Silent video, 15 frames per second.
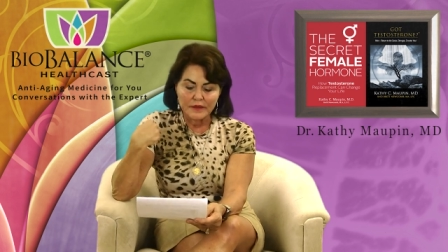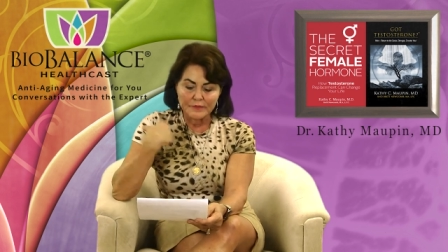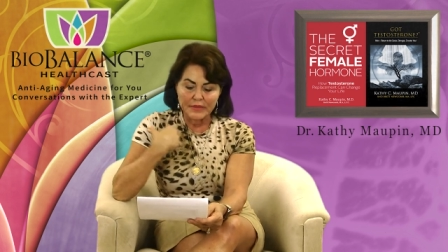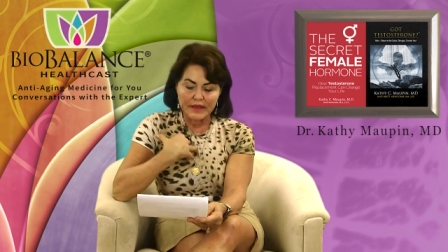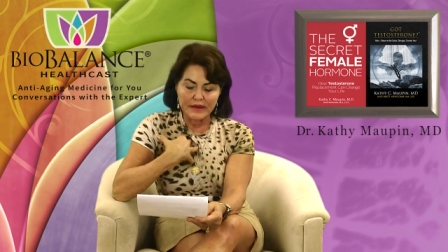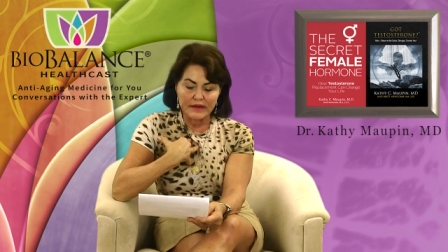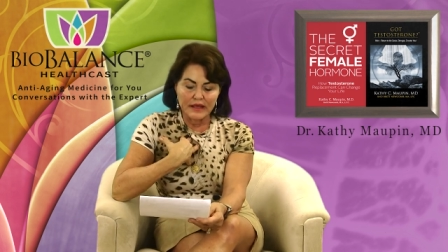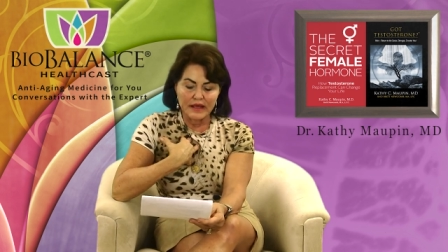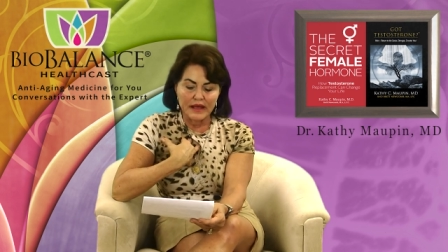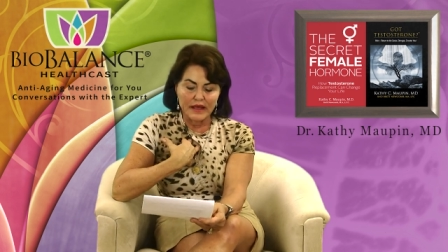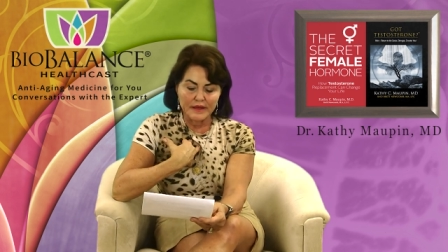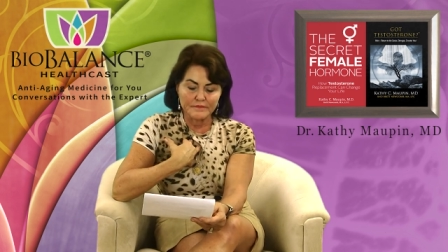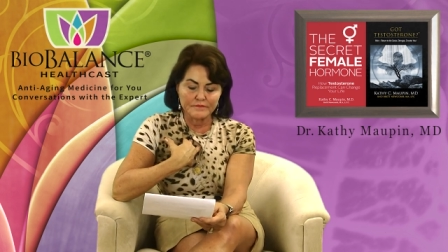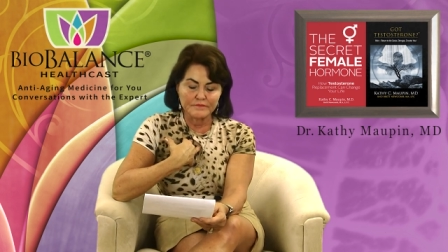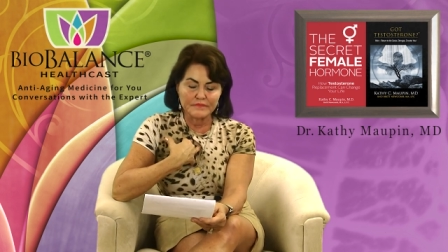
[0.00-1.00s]
but
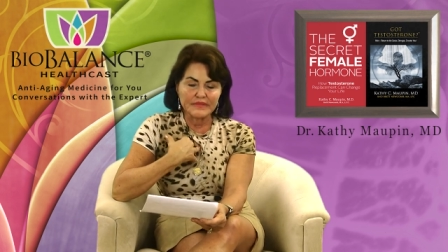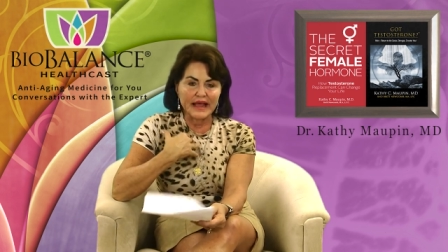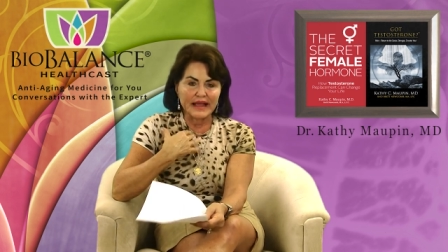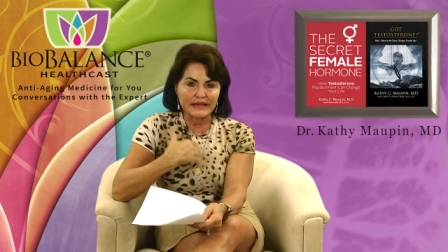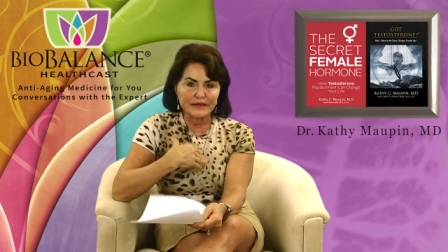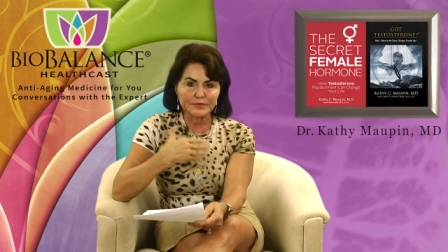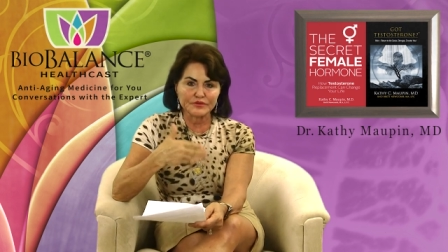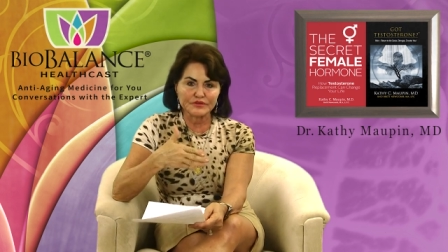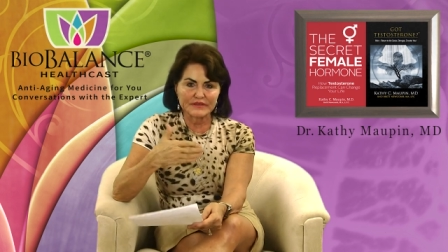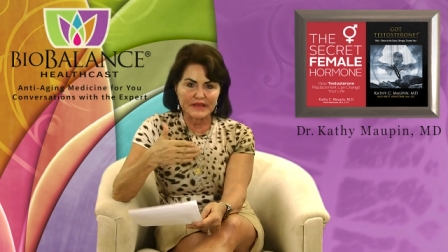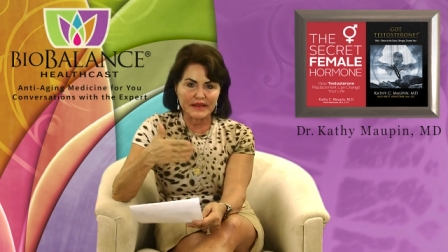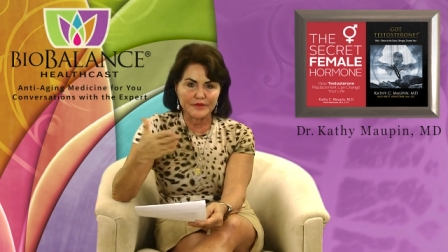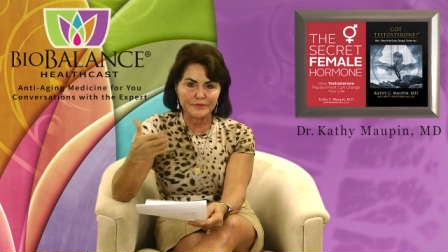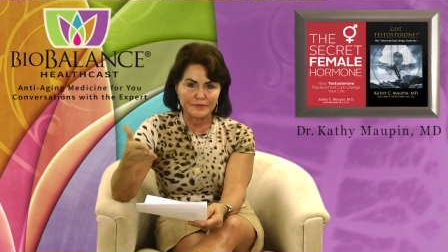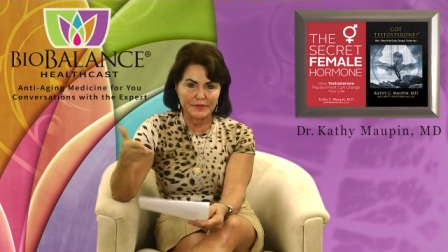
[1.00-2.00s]
um,
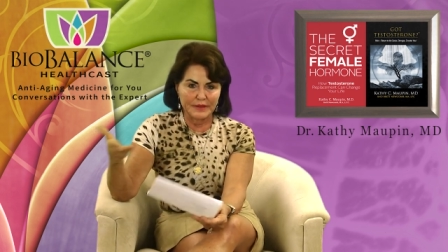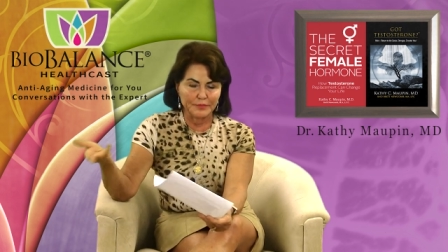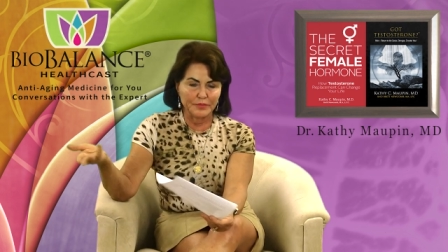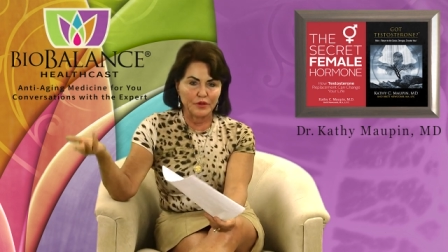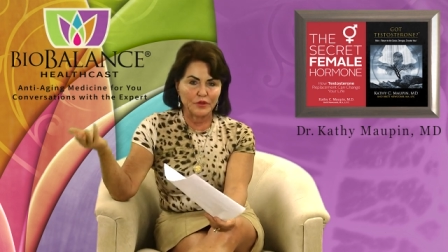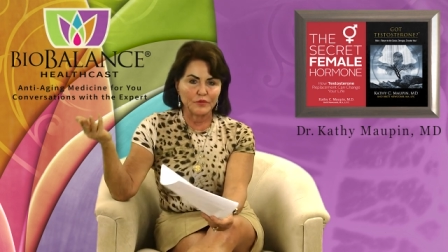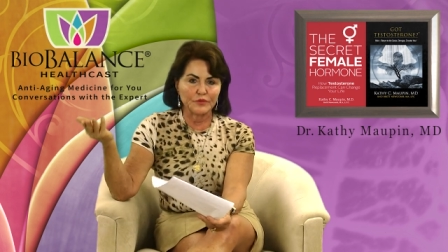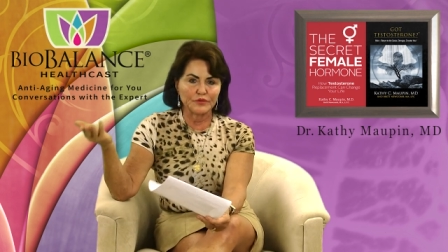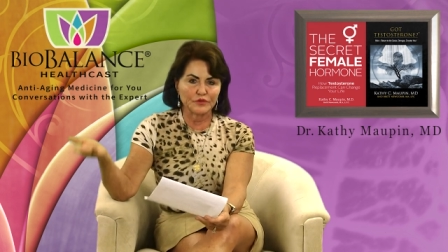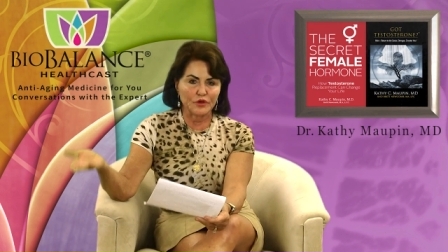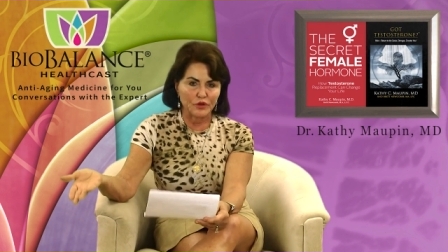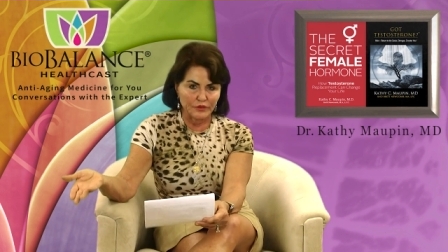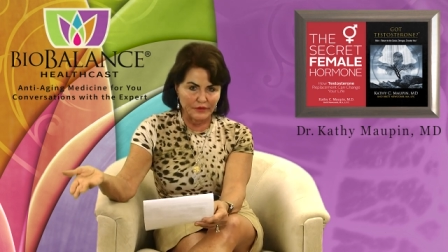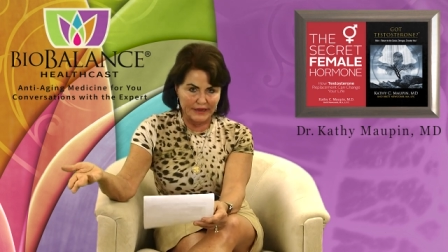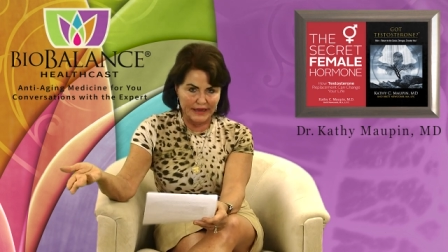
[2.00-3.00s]
90% of people with
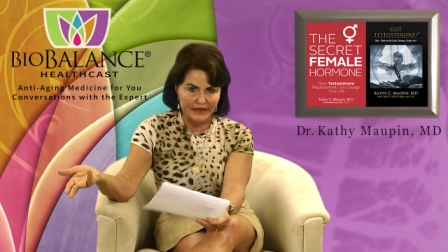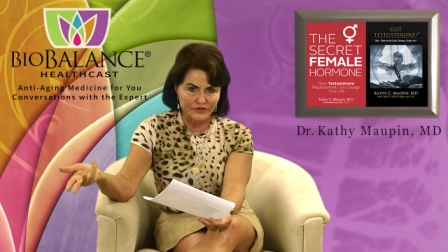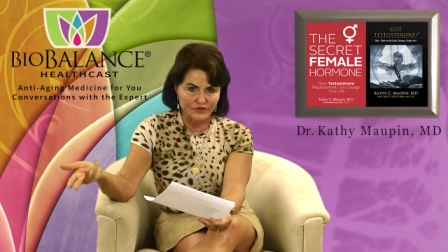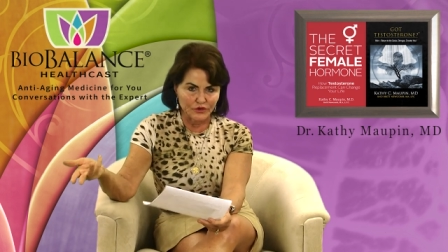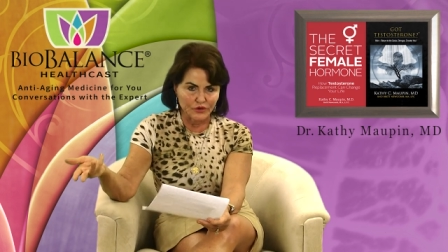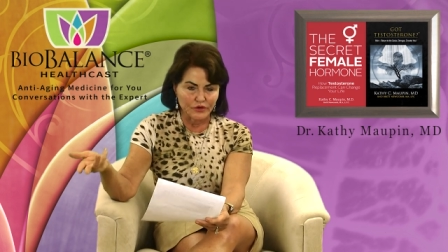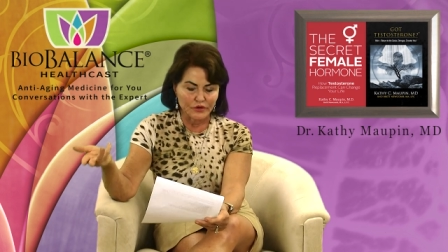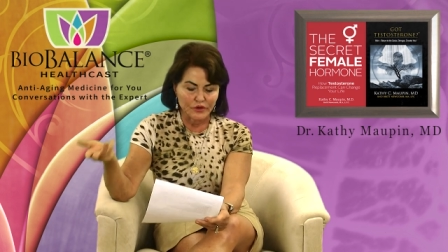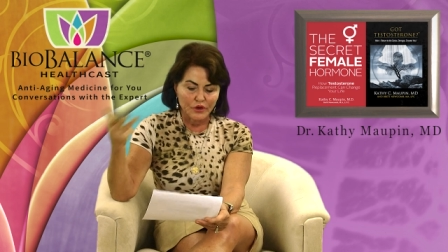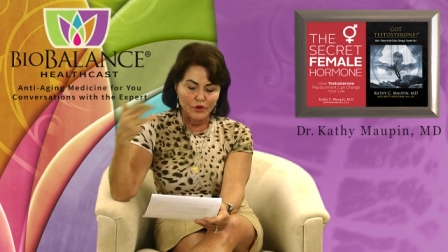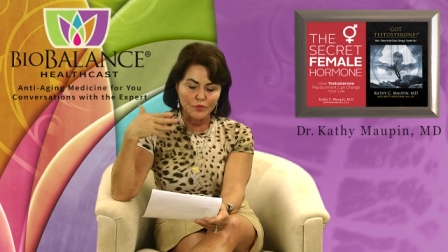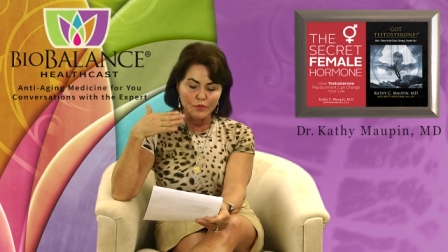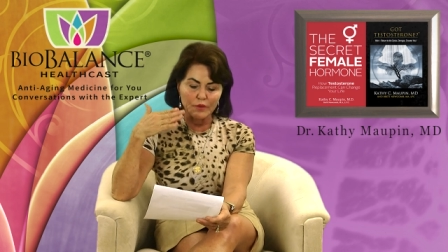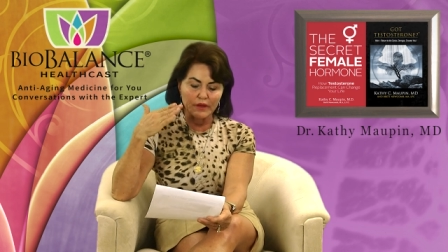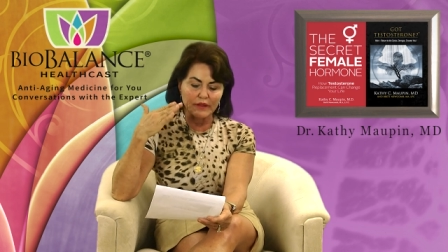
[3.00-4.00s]
colon cancer
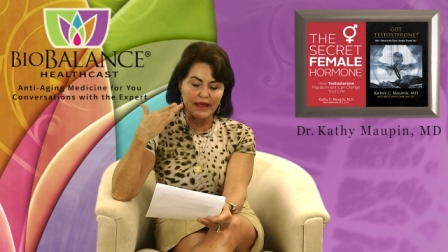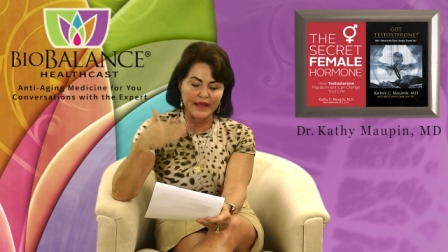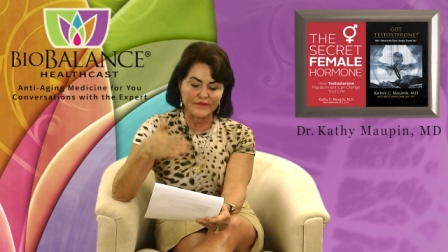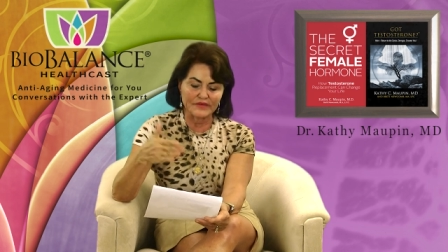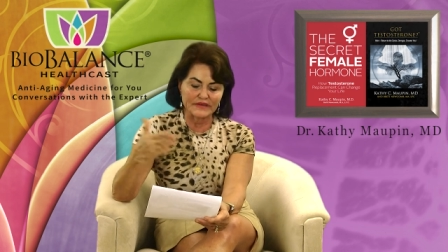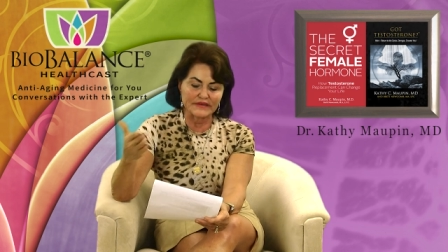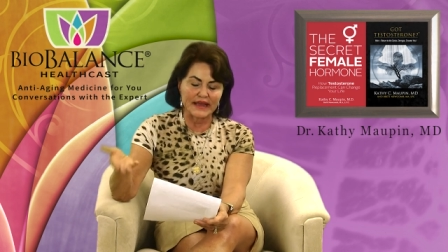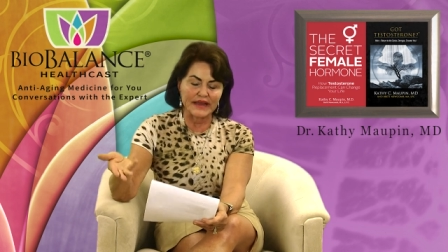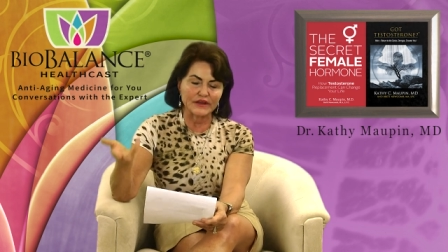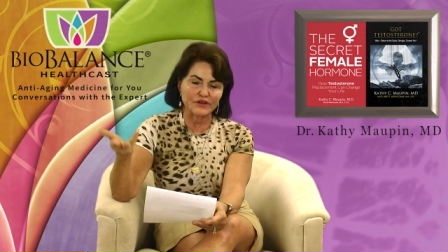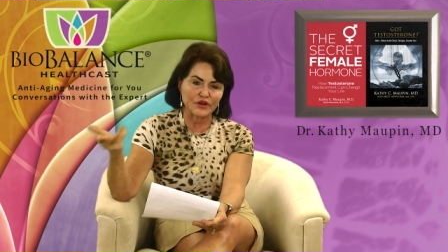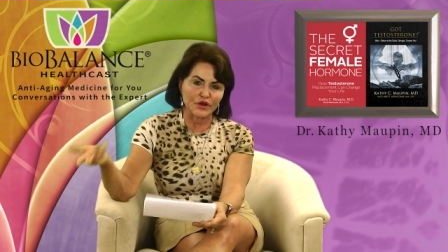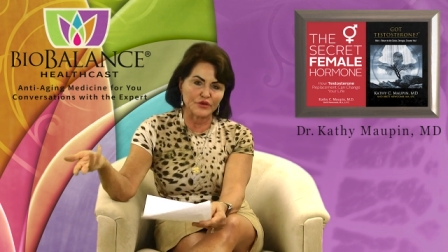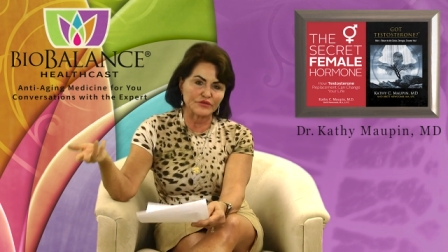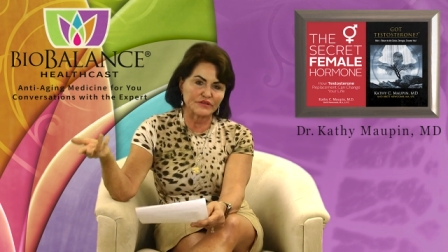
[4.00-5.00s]
will have it
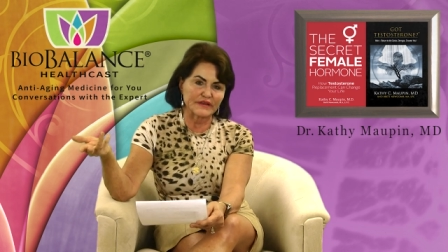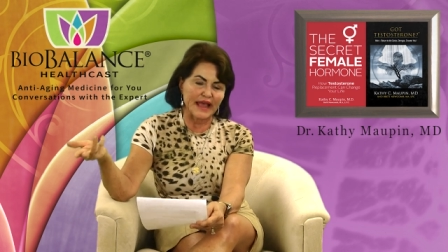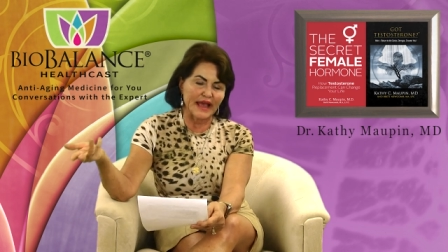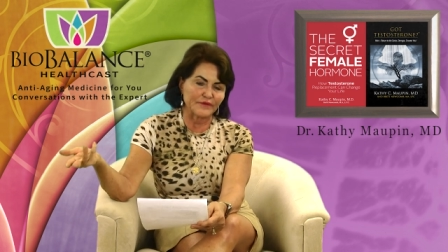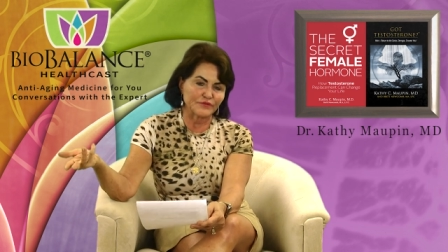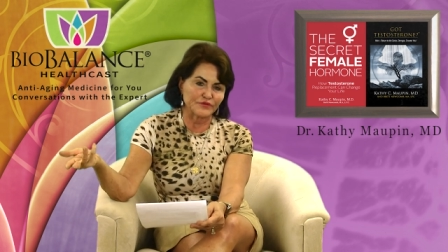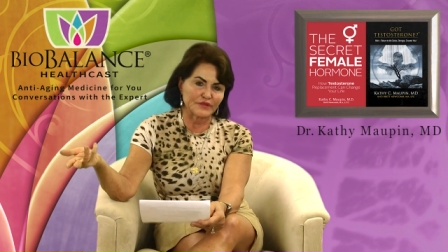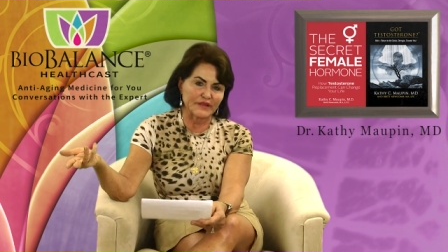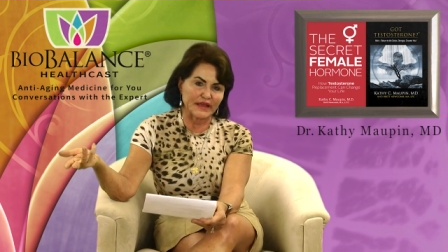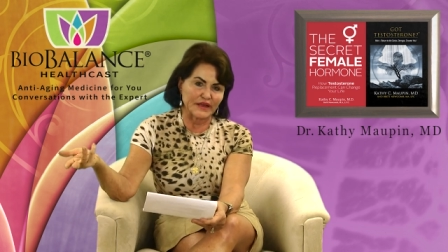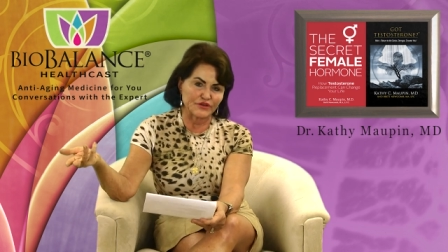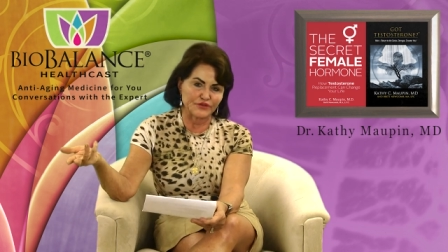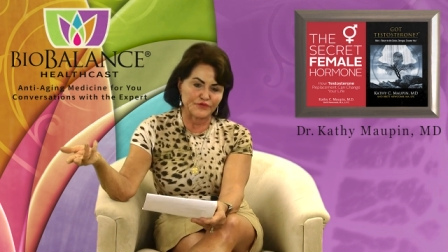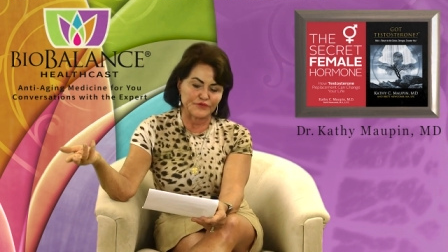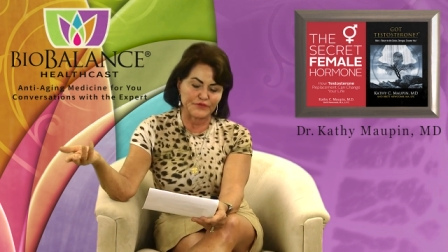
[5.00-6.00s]
diagnosed after the
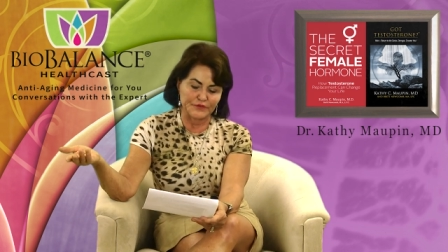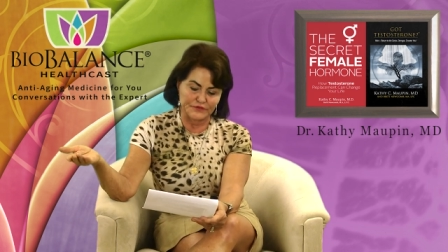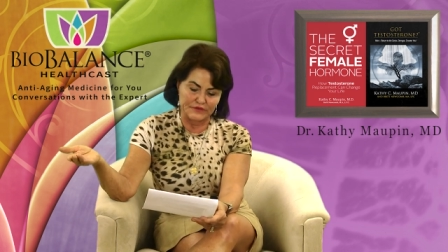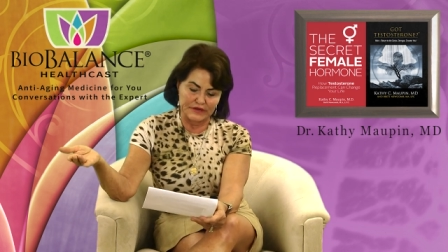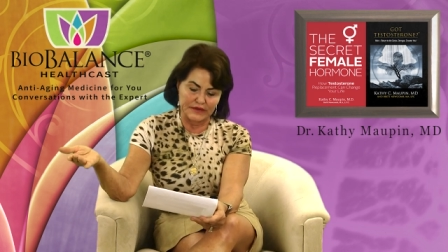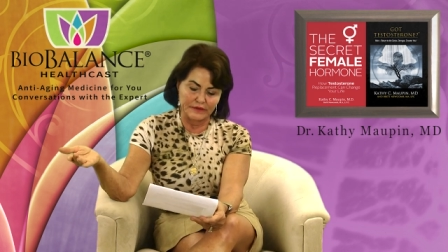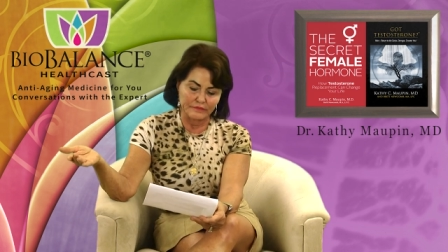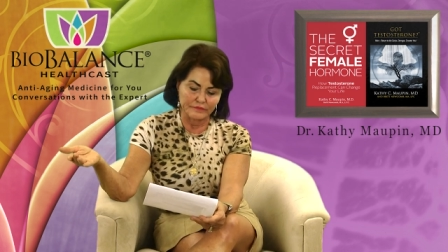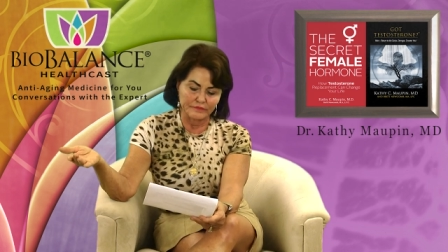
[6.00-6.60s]
age of 50.